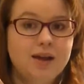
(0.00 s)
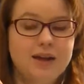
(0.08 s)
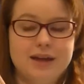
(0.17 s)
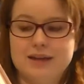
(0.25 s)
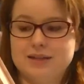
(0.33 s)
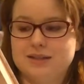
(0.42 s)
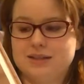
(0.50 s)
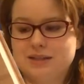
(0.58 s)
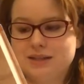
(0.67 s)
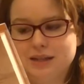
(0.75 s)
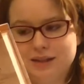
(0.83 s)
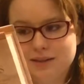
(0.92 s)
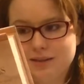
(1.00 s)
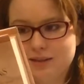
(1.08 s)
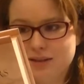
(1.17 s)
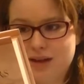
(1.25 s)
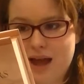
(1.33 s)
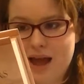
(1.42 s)
is
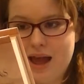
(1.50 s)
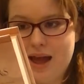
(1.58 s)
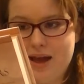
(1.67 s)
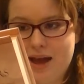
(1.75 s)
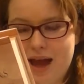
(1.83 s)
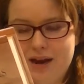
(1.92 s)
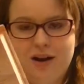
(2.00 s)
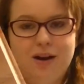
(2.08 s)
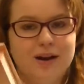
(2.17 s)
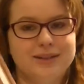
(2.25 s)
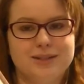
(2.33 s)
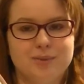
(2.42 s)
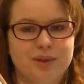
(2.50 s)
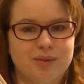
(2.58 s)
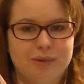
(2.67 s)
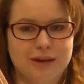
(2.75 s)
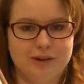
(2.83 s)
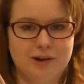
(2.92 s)
at odds with
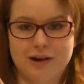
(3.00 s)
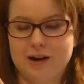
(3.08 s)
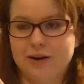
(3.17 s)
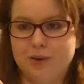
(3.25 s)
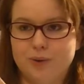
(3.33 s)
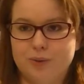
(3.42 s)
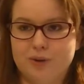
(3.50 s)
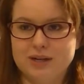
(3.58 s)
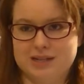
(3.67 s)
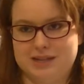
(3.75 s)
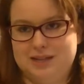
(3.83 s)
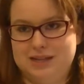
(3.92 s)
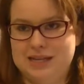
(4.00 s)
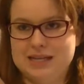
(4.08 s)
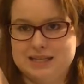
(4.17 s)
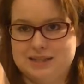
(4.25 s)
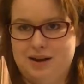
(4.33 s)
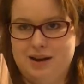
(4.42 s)
Mikadara, who wants to see his
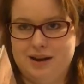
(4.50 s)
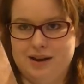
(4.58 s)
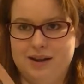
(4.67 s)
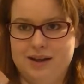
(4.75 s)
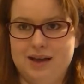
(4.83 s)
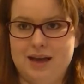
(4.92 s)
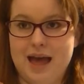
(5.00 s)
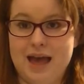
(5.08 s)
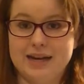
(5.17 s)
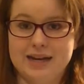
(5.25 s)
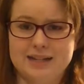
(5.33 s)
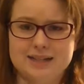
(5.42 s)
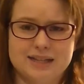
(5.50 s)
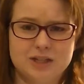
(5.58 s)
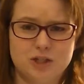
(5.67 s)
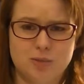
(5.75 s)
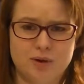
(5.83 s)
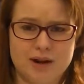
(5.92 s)
son, and he's like a
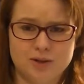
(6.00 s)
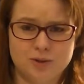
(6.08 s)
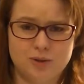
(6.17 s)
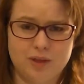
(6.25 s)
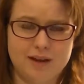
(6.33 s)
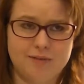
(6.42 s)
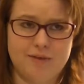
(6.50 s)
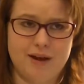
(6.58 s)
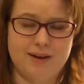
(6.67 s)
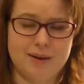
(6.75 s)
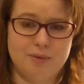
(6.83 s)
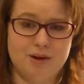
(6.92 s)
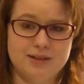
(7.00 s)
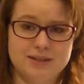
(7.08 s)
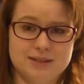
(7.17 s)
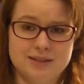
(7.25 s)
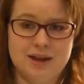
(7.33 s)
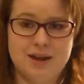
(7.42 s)
supernatural, like, fairy
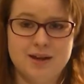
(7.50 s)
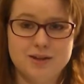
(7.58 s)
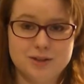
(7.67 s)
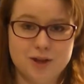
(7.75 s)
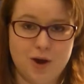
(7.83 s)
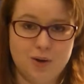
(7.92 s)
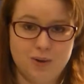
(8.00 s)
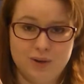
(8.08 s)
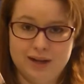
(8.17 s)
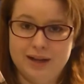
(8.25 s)
prince, so